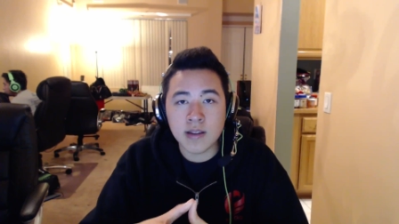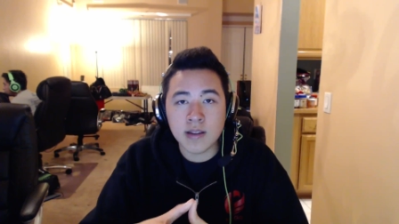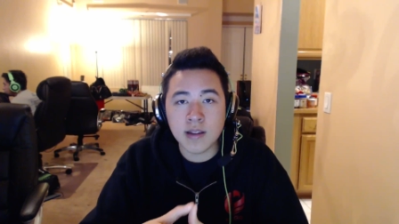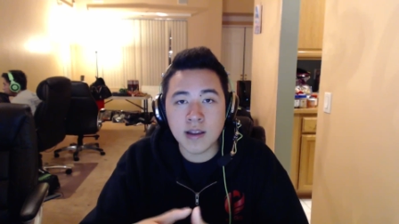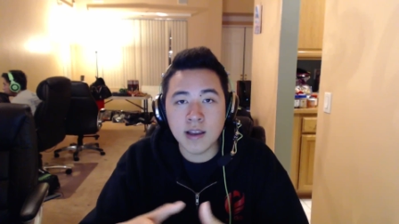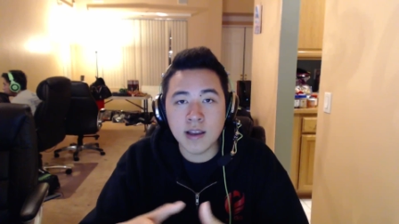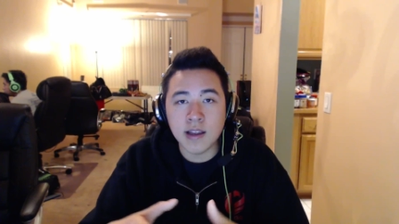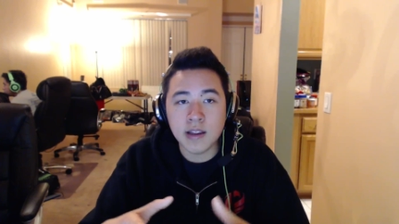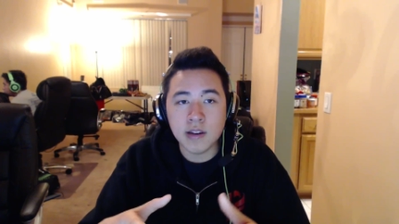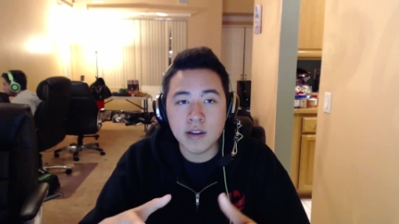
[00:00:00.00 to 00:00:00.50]

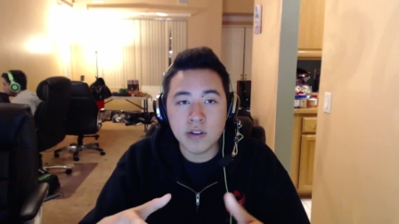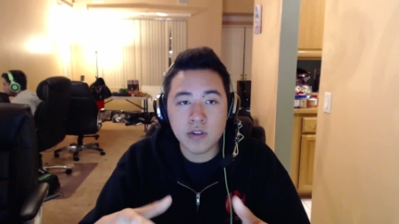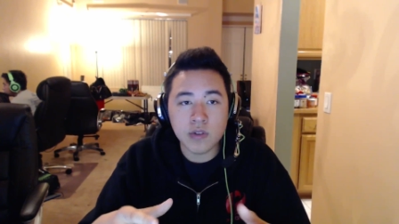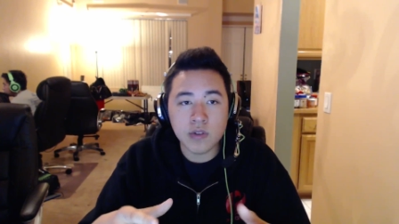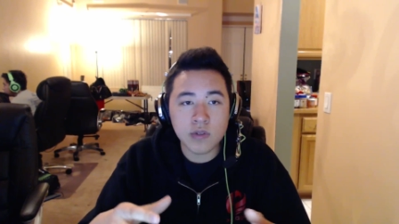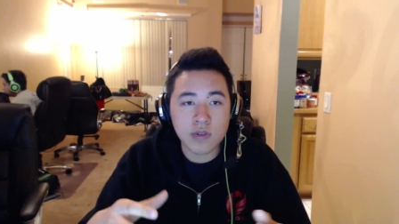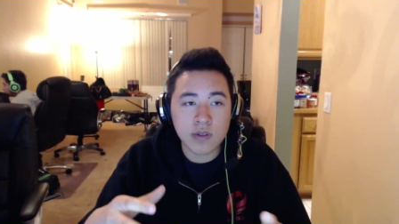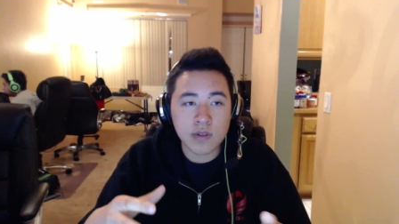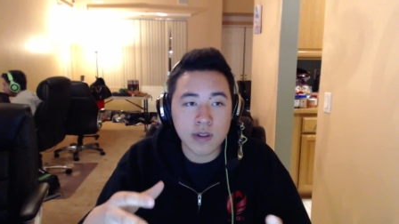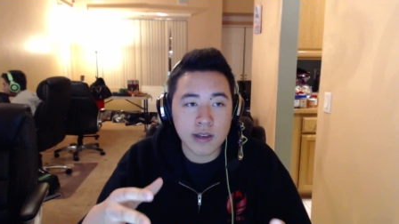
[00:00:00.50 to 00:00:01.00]
And
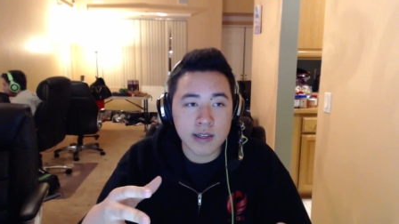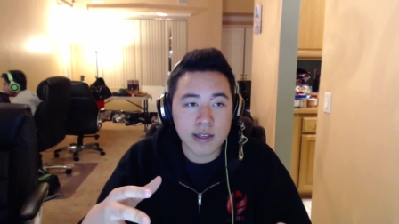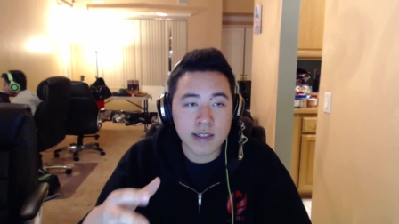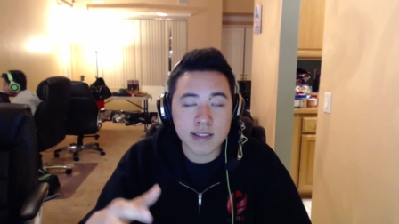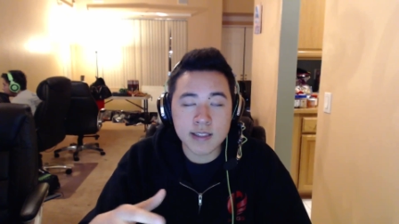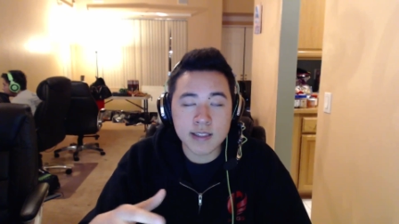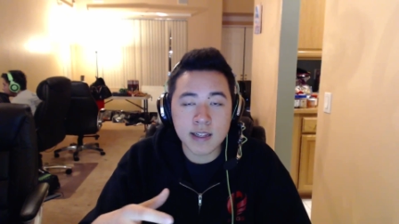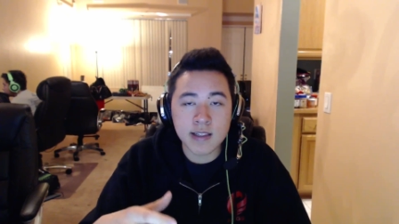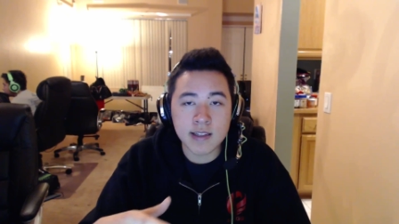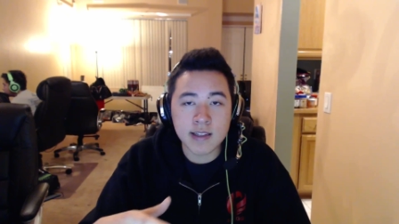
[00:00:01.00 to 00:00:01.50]
he
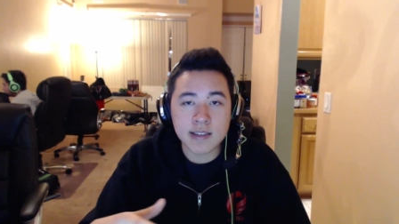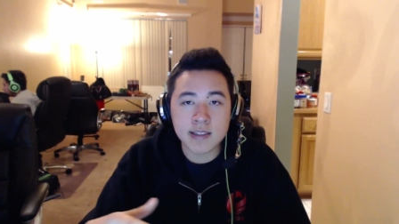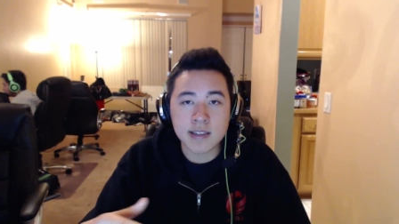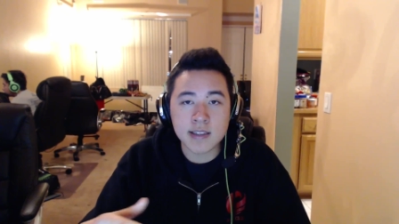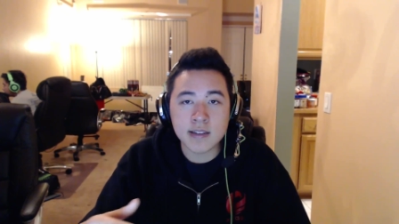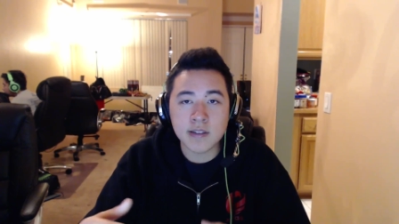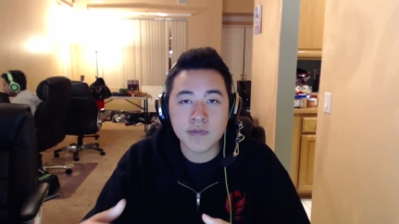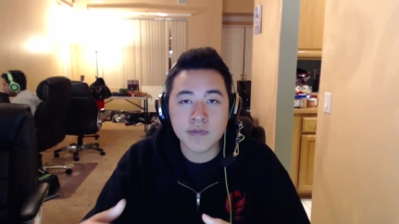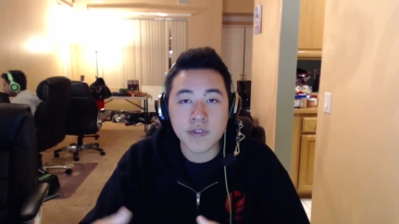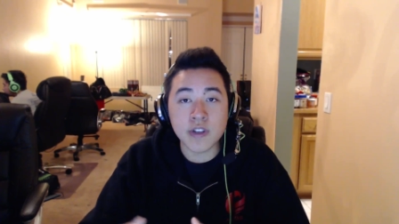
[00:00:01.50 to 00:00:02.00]
said this
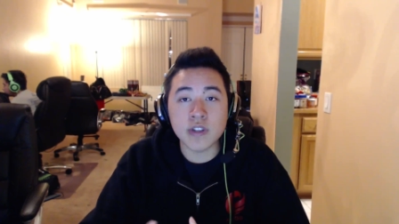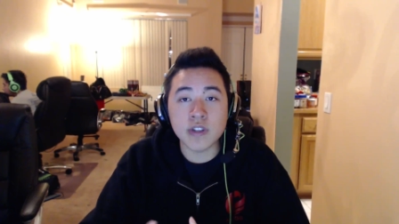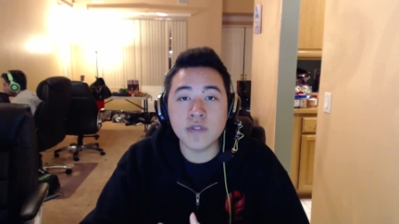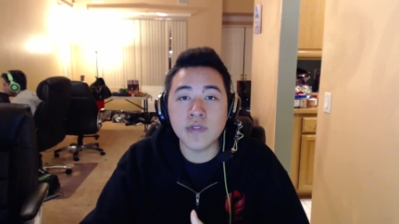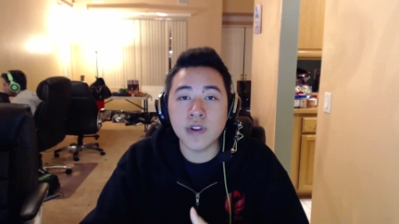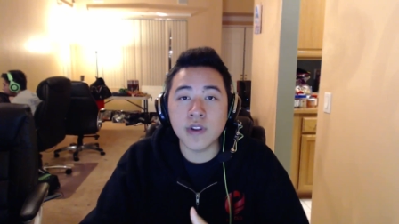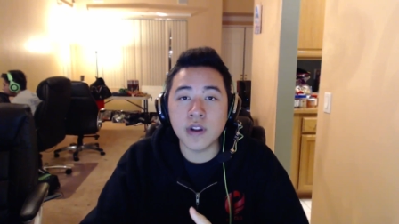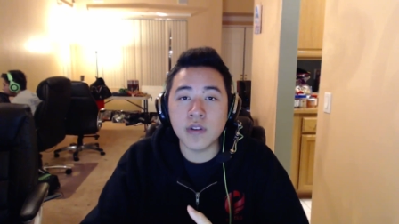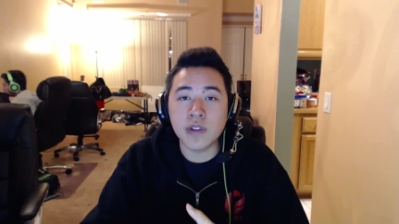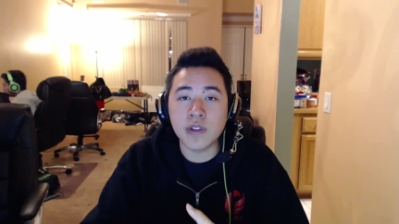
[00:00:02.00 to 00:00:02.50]
in the feature
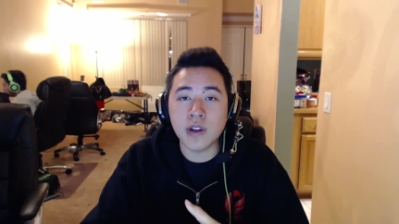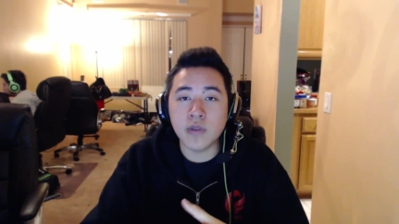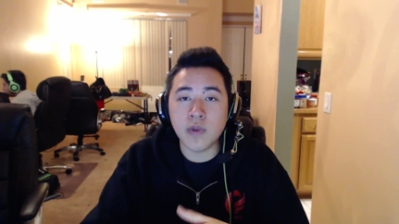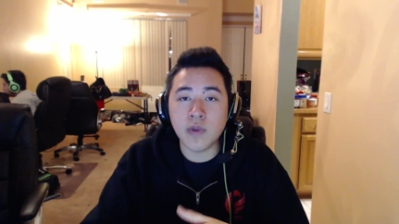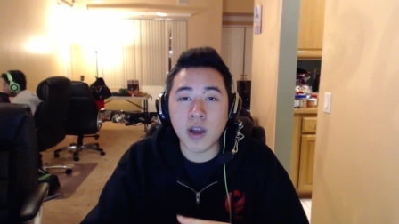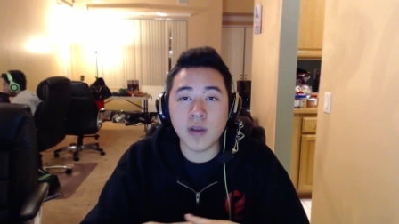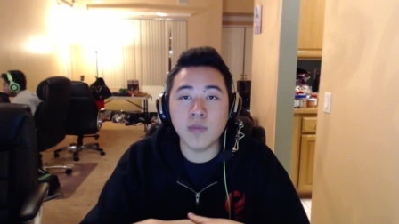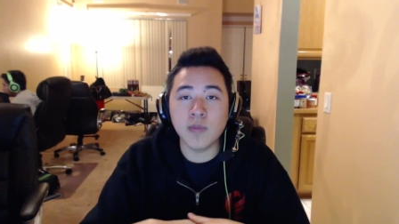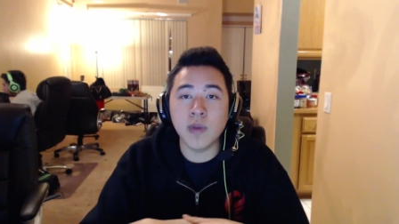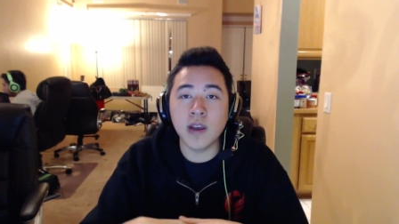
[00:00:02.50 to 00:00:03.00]
video that
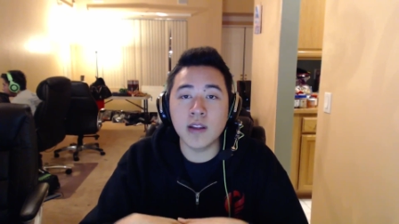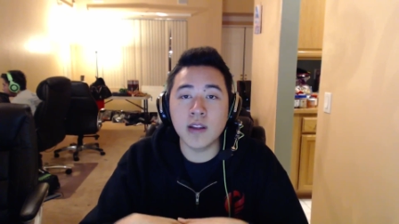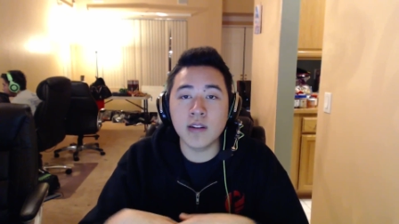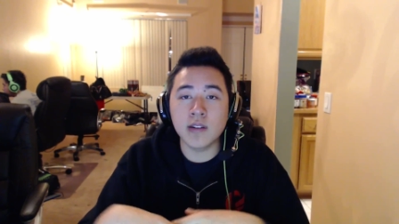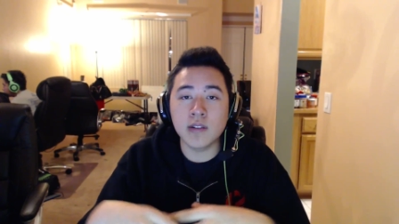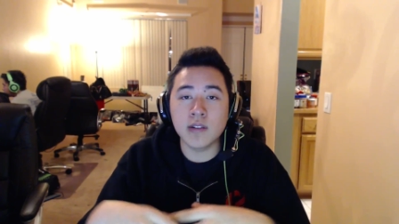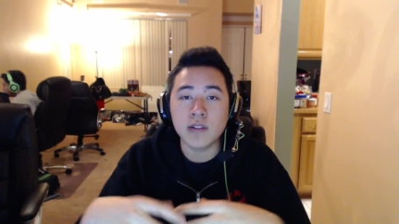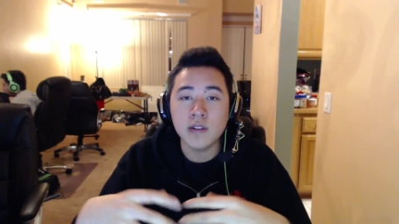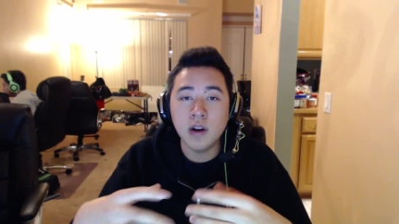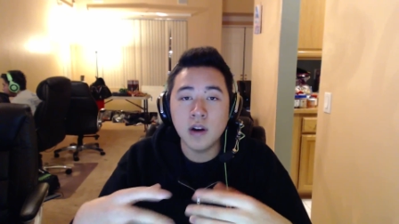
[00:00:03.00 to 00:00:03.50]
Wright made
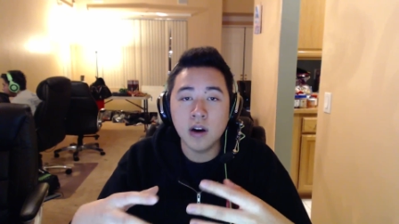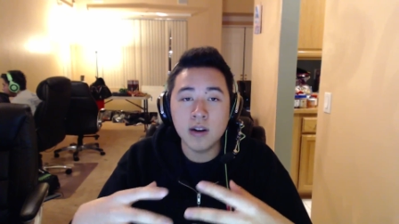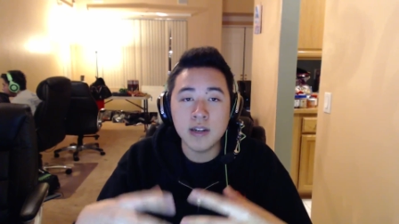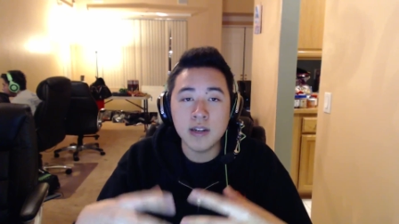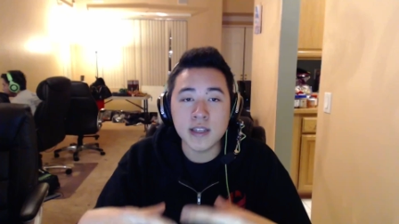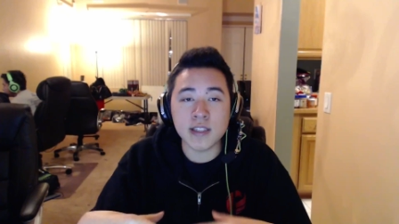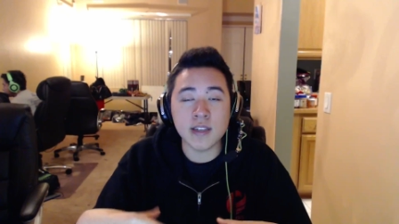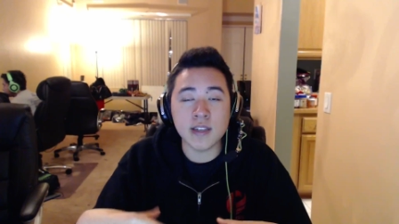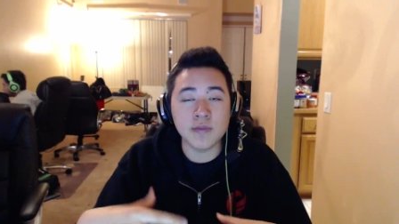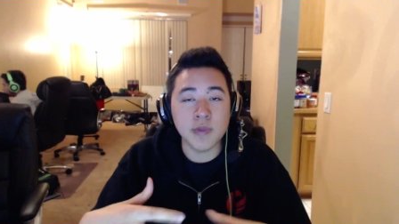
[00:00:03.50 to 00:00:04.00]
on
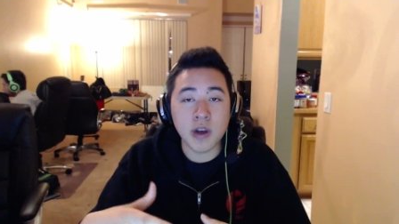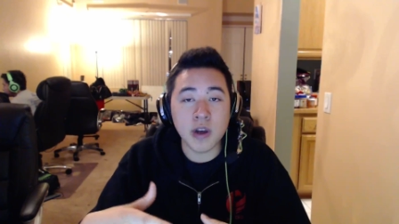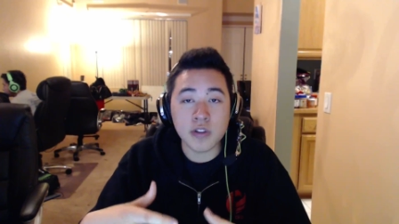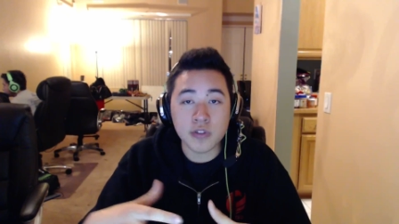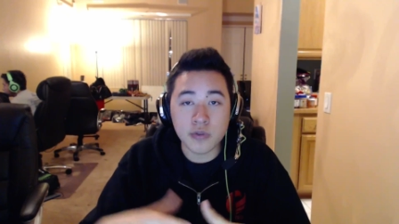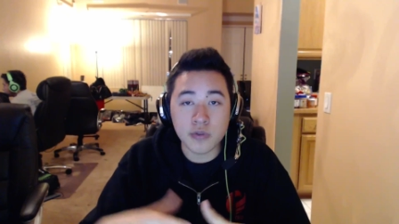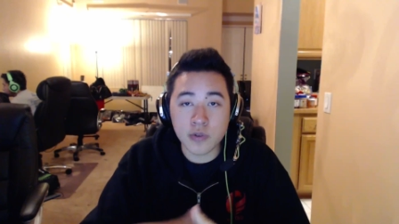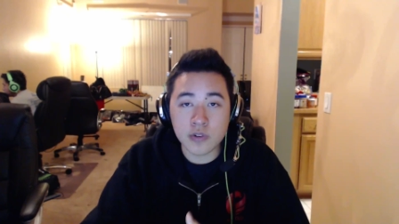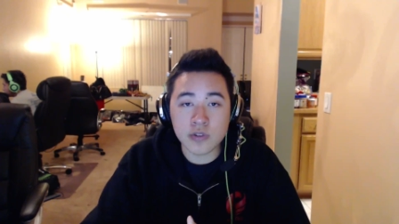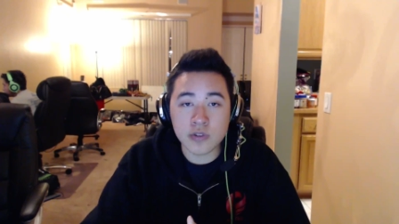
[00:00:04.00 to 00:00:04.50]
us about
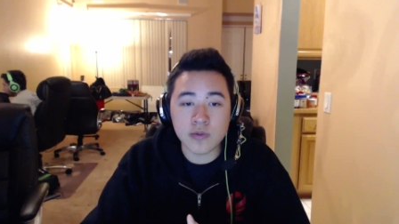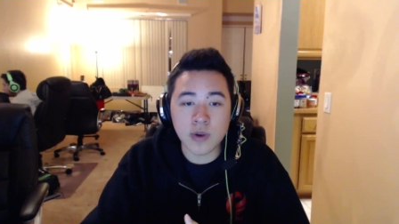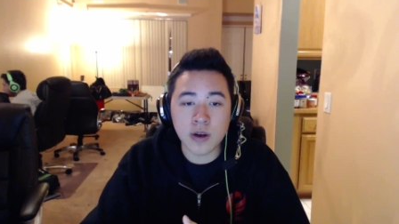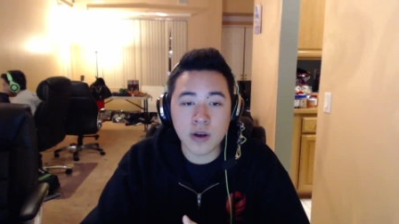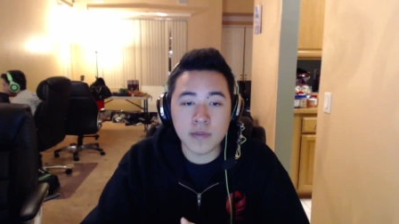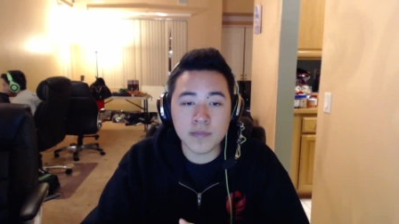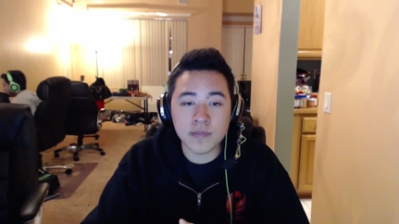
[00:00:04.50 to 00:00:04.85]
the role swap.